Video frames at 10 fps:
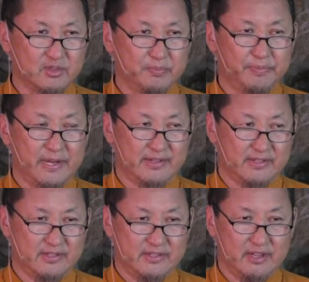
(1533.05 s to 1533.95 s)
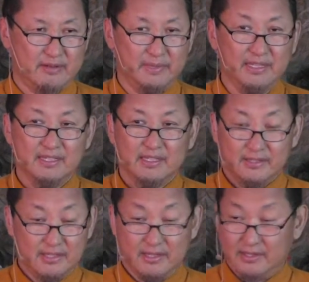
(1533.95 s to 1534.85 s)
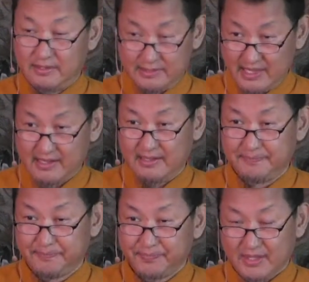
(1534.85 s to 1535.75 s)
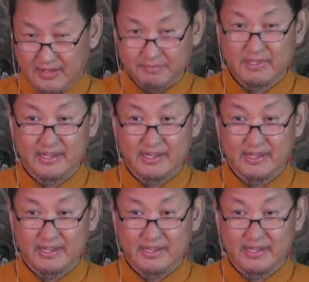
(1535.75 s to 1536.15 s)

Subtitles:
to practice Dharma, the Tara. And